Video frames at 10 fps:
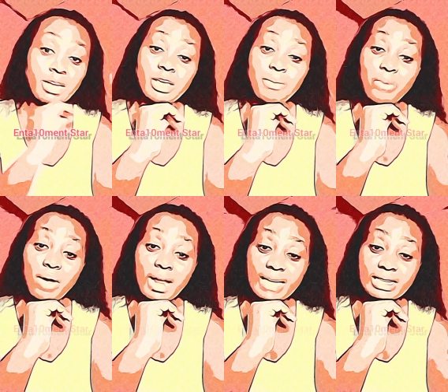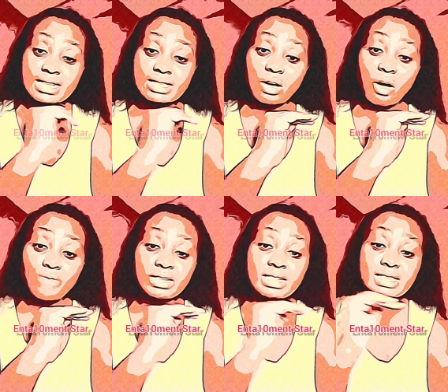In Igbo land, it's
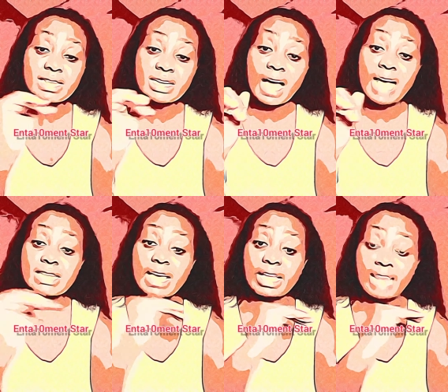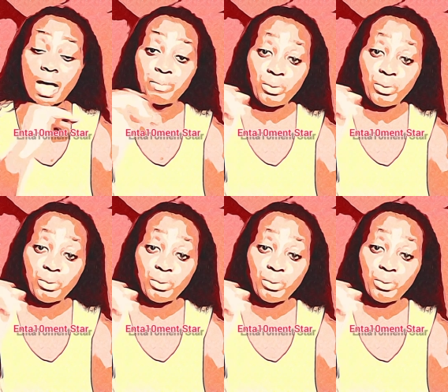often seen as a